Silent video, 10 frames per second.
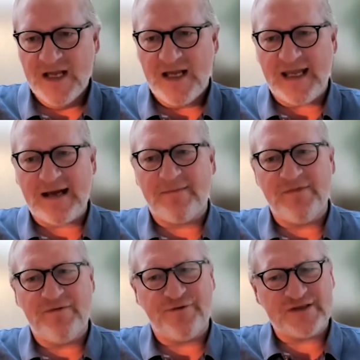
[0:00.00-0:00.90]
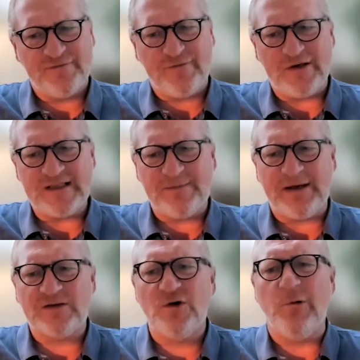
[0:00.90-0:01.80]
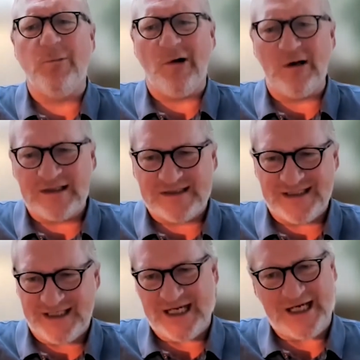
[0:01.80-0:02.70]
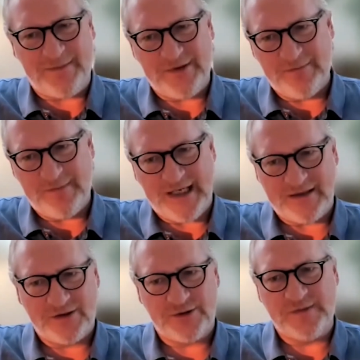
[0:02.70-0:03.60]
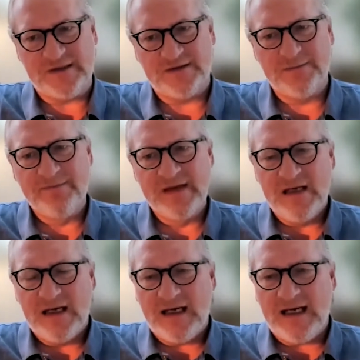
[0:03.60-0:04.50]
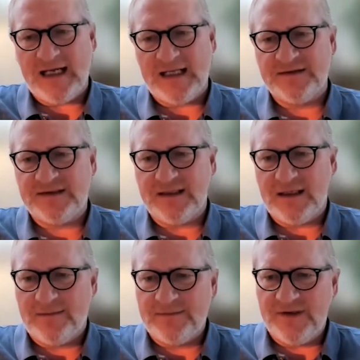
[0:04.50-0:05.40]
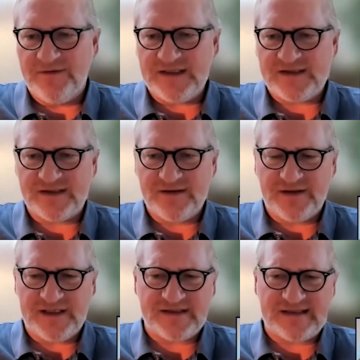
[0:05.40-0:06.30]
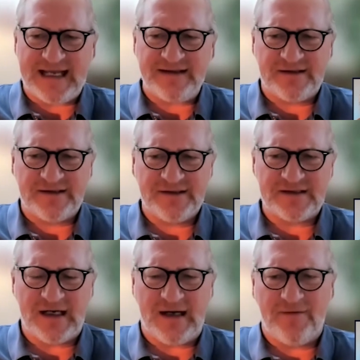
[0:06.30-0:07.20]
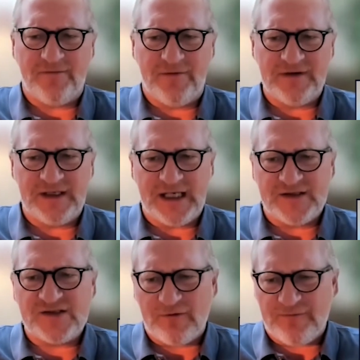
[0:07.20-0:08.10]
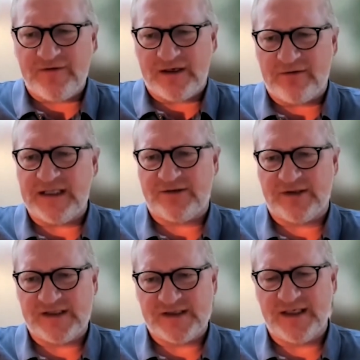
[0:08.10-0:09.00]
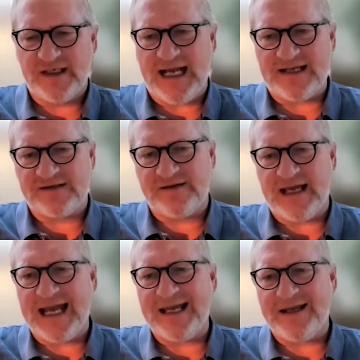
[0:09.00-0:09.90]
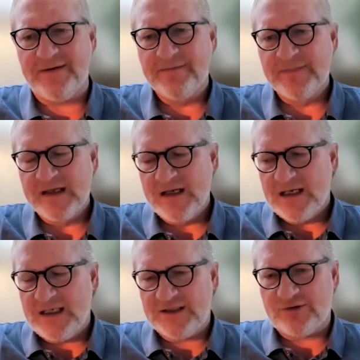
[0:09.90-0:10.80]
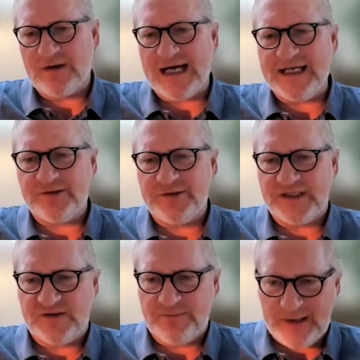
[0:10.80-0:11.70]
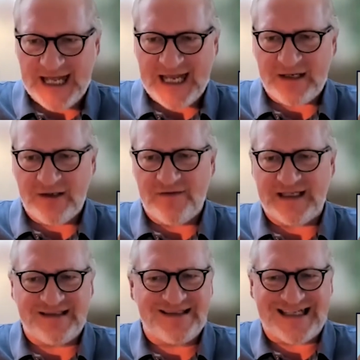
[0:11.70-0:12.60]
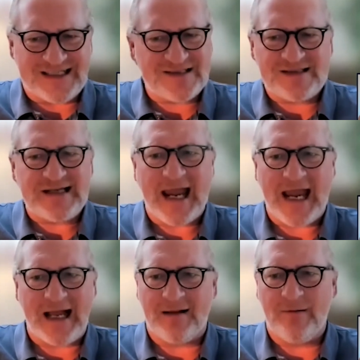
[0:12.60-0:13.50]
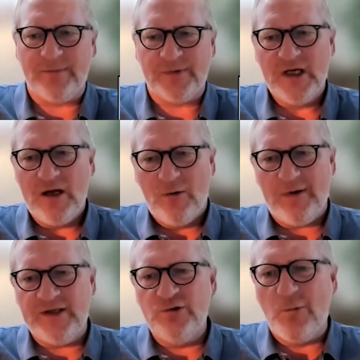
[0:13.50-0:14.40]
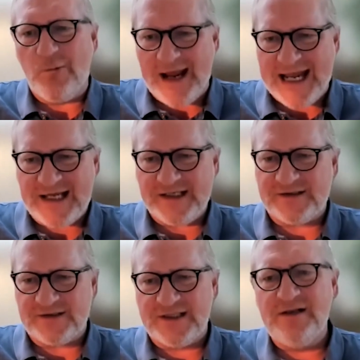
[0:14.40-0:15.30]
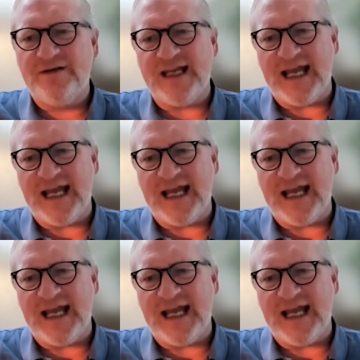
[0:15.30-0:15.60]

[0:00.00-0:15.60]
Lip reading: Yeah, first of all, it's about quality in IP management. And these standards are insofar very interesting as they try to explain that it doesn't help when you wait till the